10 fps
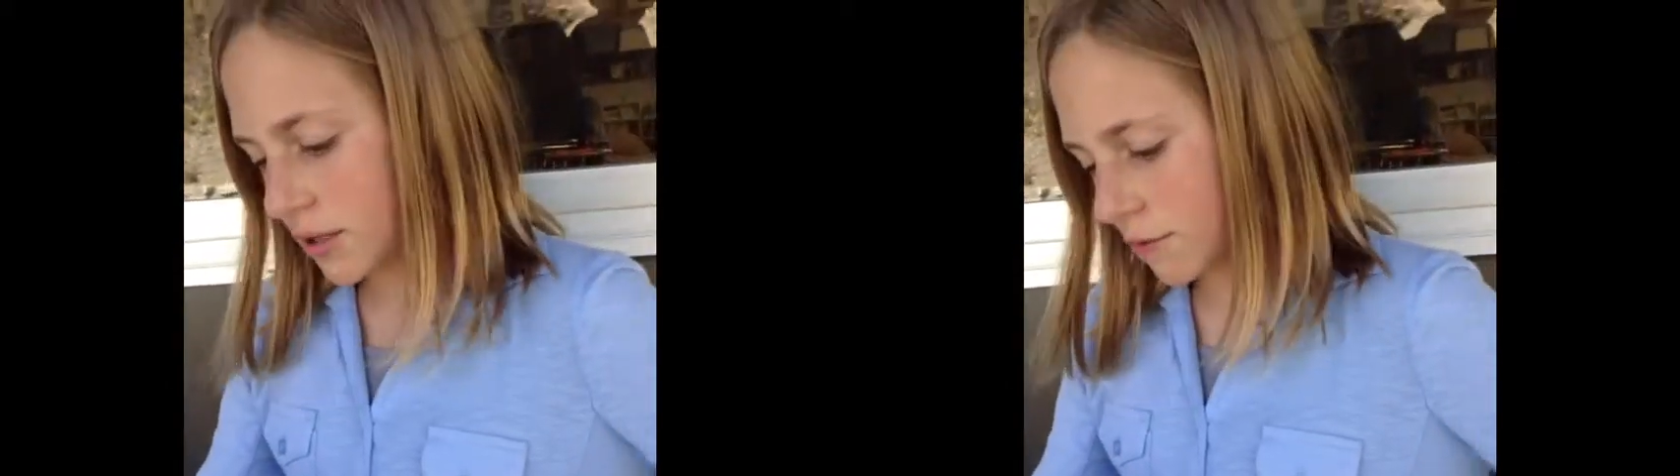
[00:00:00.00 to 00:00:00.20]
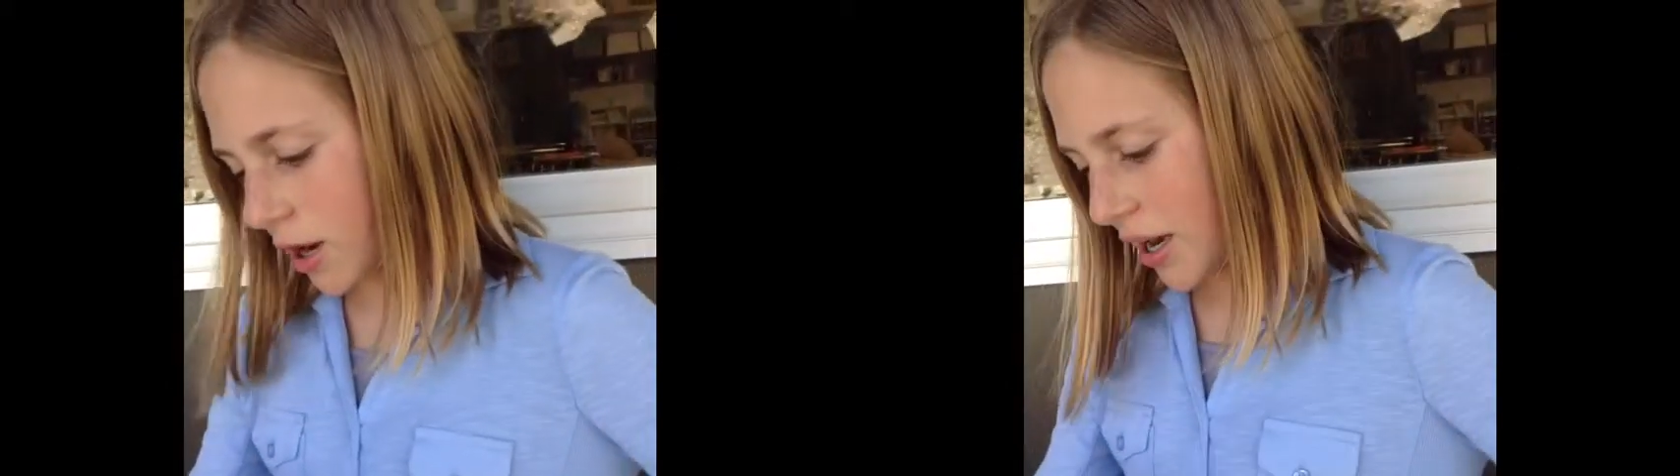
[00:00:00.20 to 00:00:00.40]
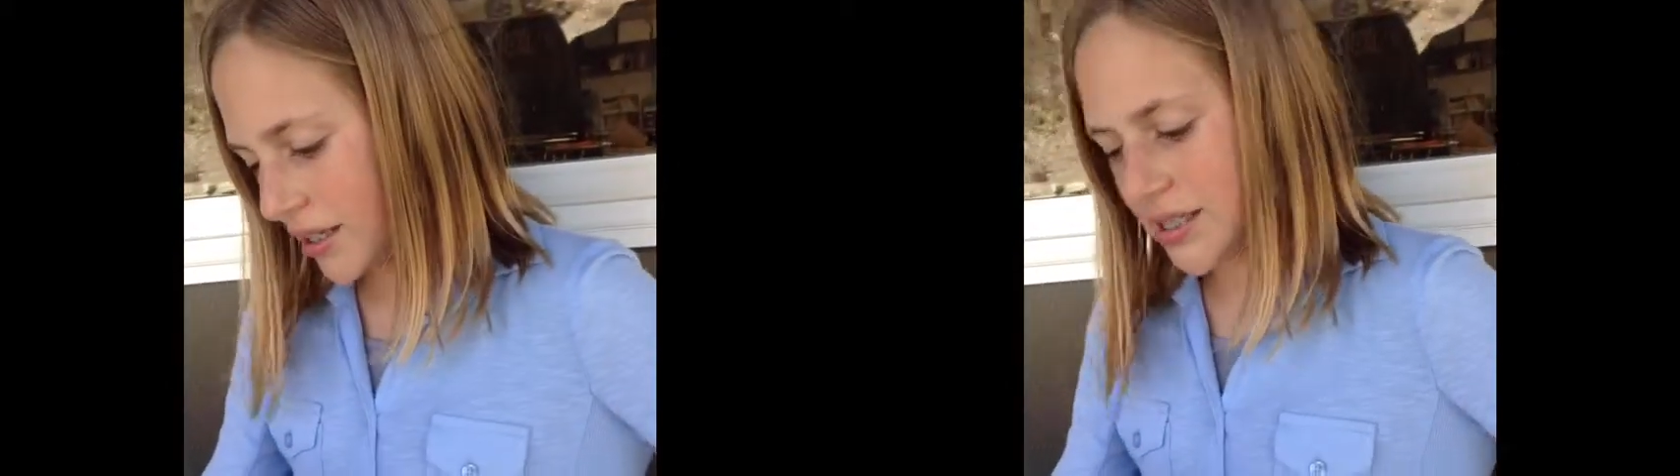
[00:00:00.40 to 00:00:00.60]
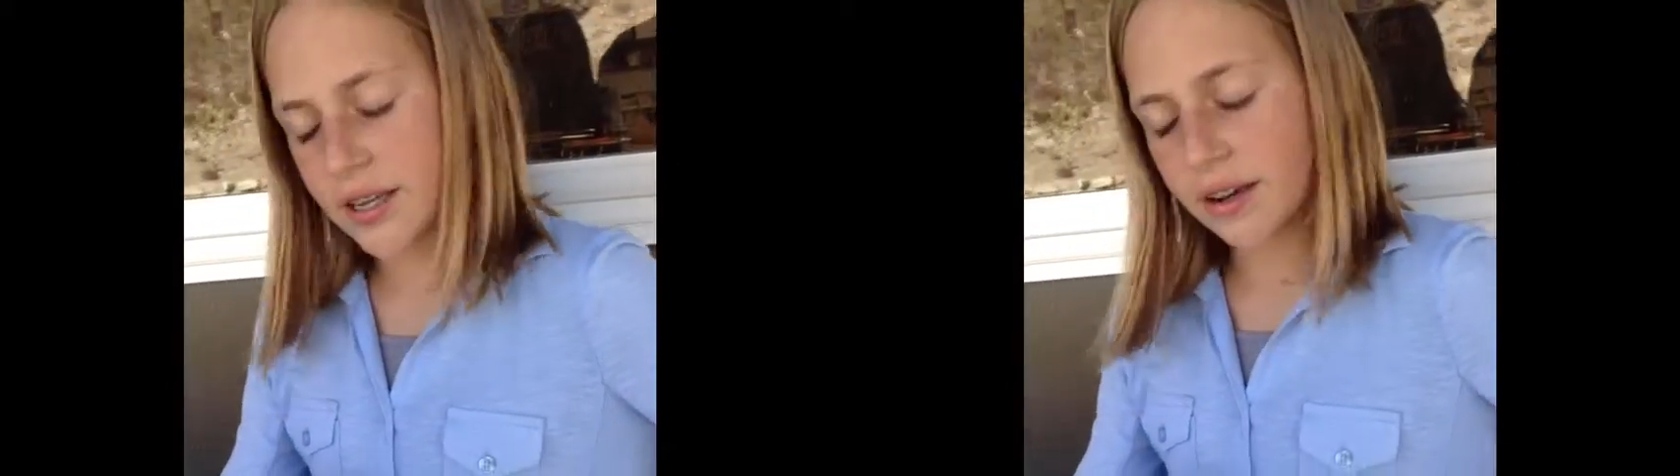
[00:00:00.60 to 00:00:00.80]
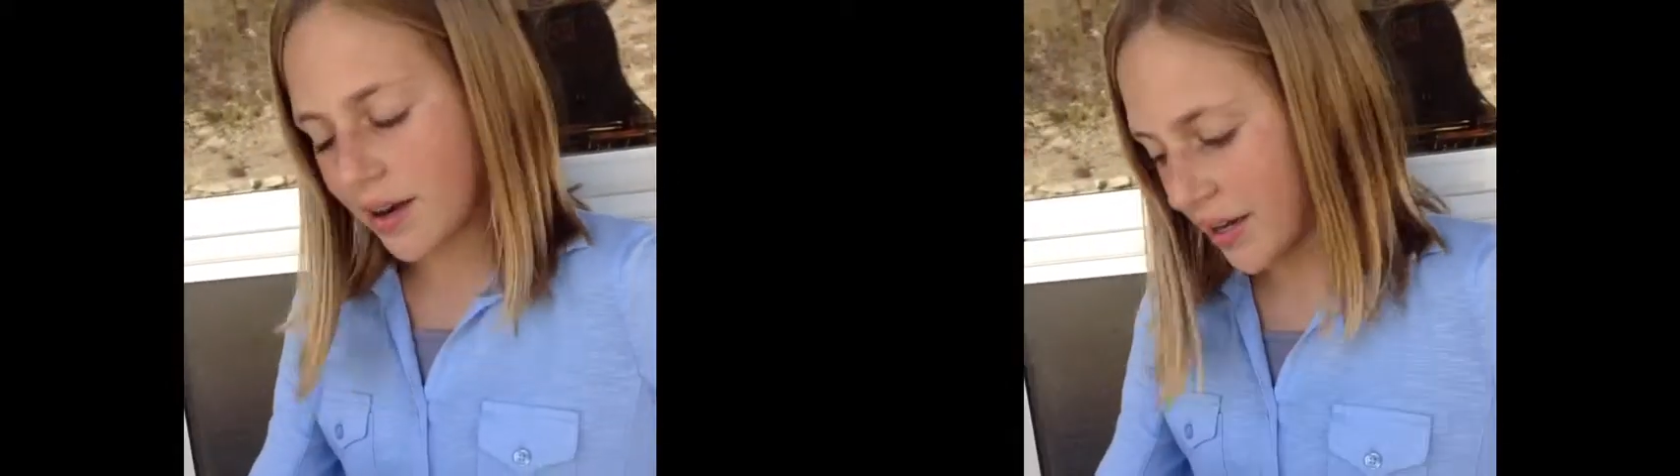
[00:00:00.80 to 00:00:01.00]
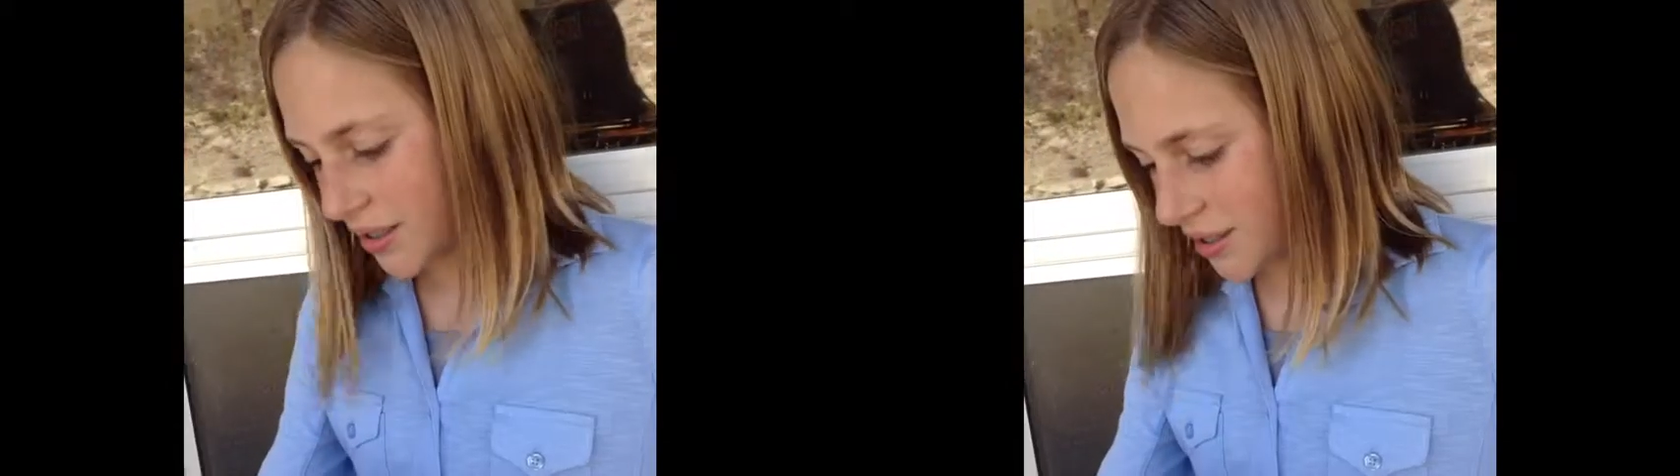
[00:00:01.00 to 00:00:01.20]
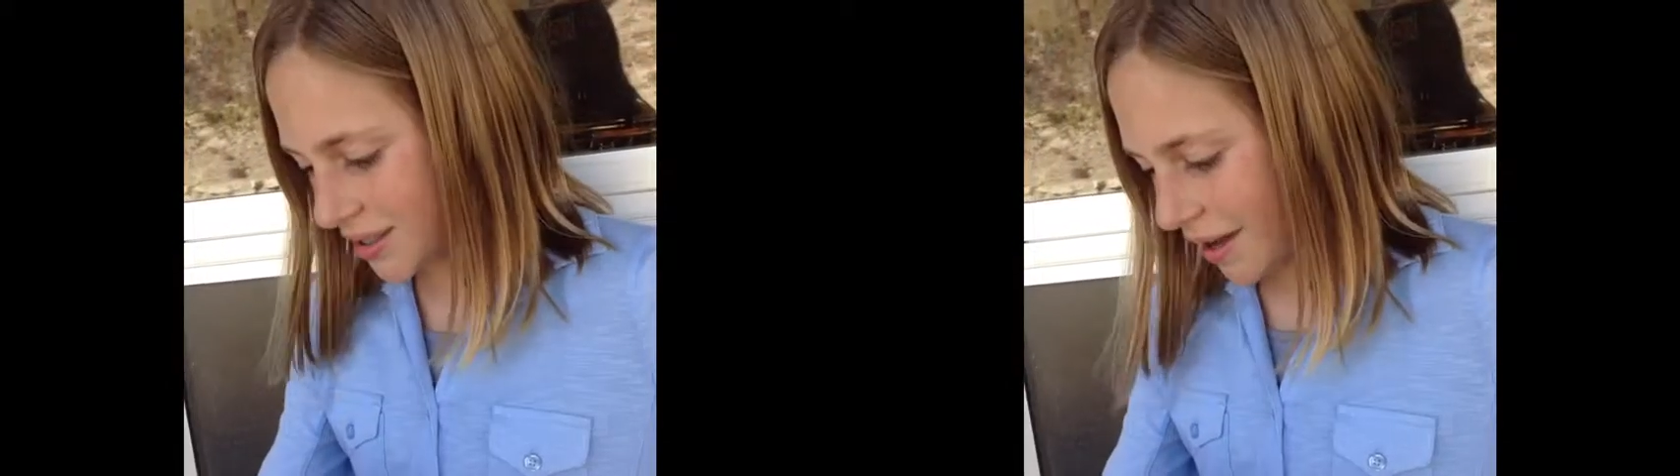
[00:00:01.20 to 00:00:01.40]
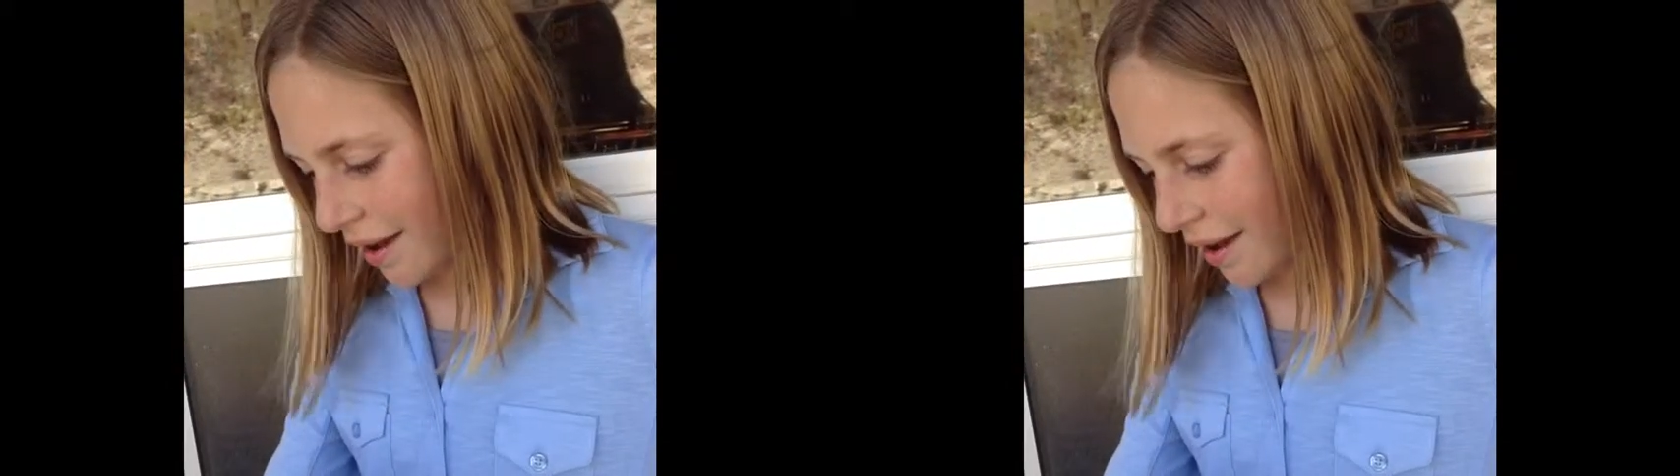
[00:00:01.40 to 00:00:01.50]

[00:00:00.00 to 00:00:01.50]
of gods and goddesses.